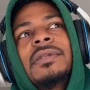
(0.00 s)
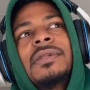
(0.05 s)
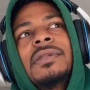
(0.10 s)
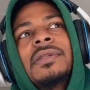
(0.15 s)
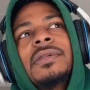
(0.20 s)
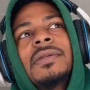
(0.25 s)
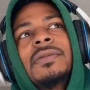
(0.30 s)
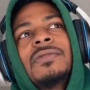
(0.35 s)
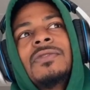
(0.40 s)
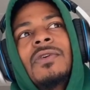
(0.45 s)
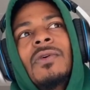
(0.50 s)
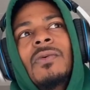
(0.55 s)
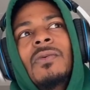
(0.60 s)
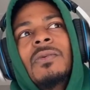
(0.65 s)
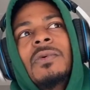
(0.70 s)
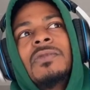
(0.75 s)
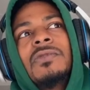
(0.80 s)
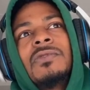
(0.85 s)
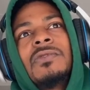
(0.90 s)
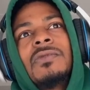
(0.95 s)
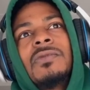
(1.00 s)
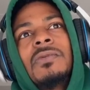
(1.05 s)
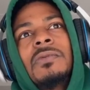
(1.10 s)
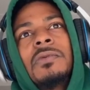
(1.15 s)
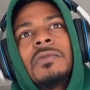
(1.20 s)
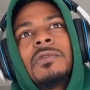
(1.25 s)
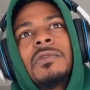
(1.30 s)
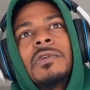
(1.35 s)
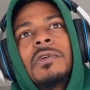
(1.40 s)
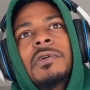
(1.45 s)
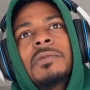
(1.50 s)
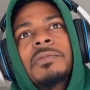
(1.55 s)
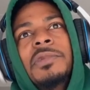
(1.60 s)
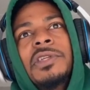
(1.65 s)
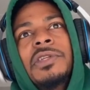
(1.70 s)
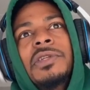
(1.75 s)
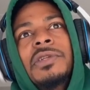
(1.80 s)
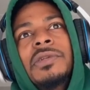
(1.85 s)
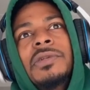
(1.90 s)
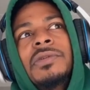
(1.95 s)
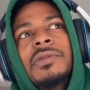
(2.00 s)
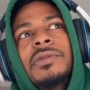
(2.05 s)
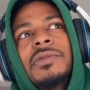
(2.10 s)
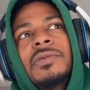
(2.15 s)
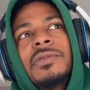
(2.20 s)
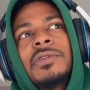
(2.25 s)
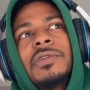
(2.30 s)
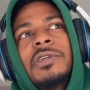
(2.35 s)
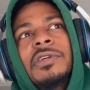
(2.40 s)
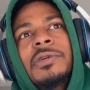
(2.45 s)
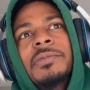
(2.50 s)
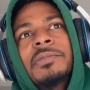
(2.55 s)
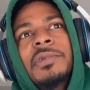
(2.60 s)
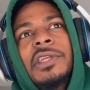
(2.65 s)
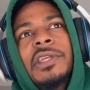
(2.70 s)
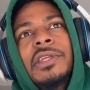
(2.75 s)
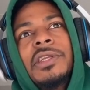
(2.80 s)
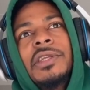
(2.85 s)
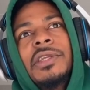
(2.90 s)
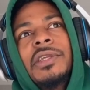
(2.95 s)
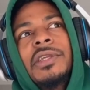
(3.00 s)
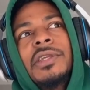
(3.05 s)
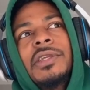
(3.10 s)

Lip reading: so what's it going to be? What's it going to be?